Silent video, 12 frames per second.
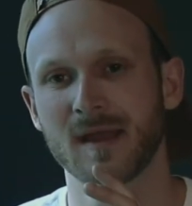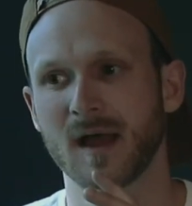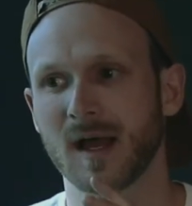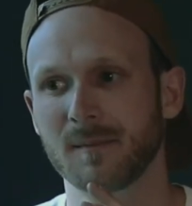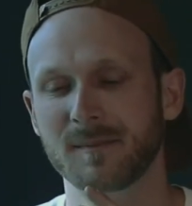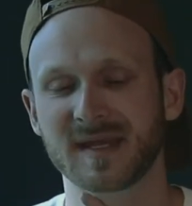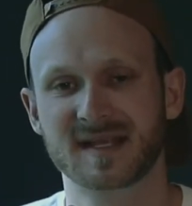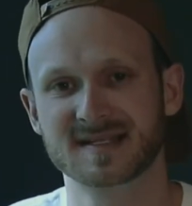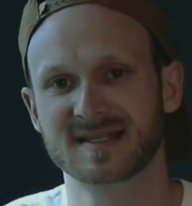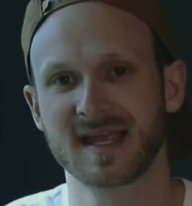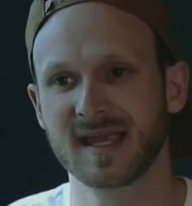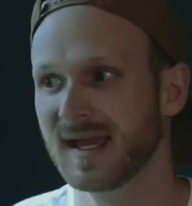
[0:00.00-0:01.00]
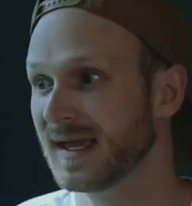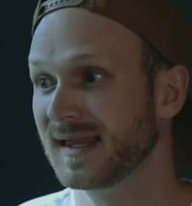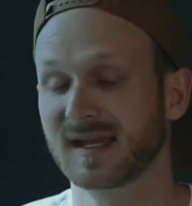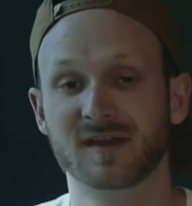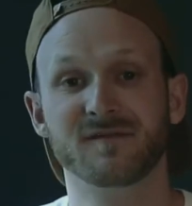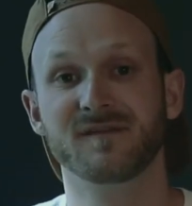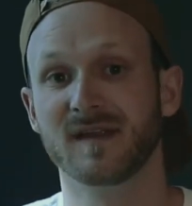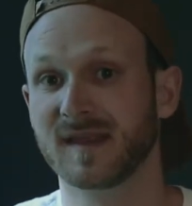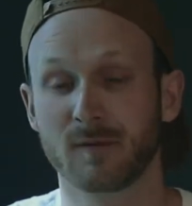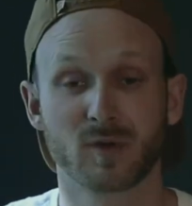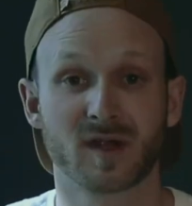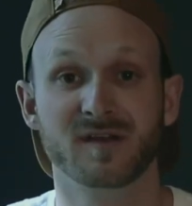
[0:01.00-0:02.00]
um, because they, they, con-
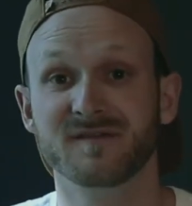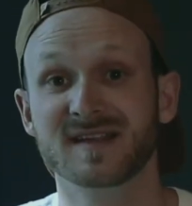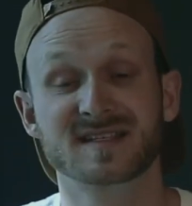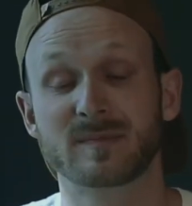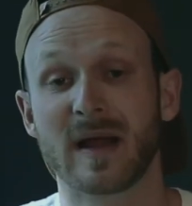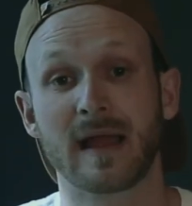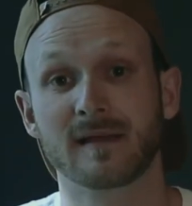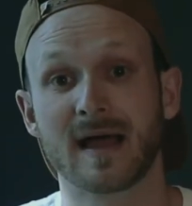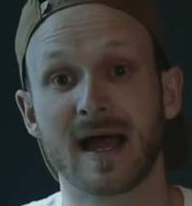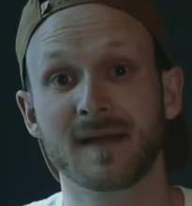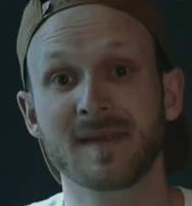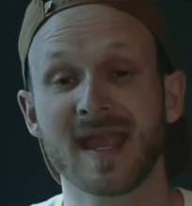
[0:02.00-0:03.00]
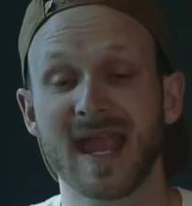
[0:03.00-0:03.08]
they were convinced by a lie.